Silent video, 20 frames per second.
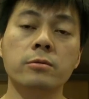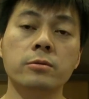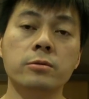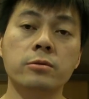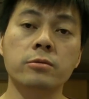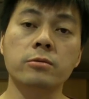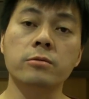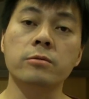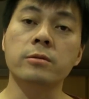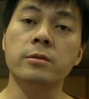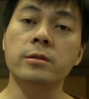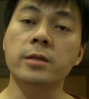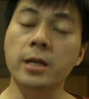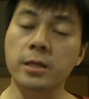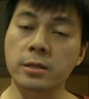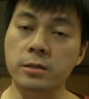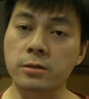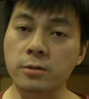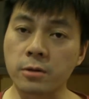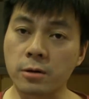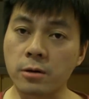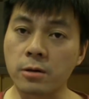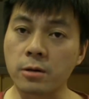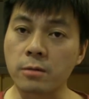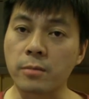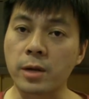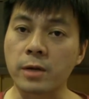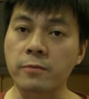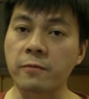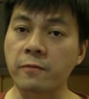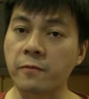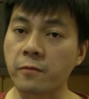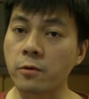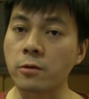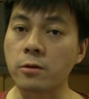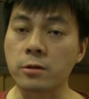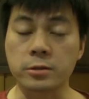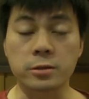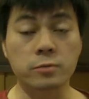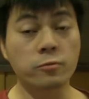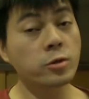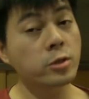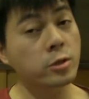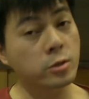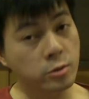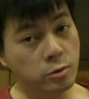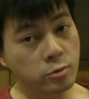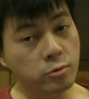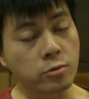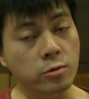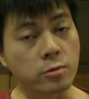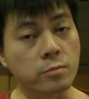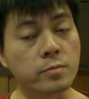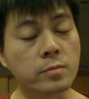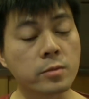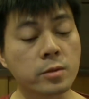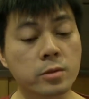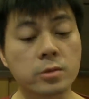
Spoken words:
to get all my referrals, which is true.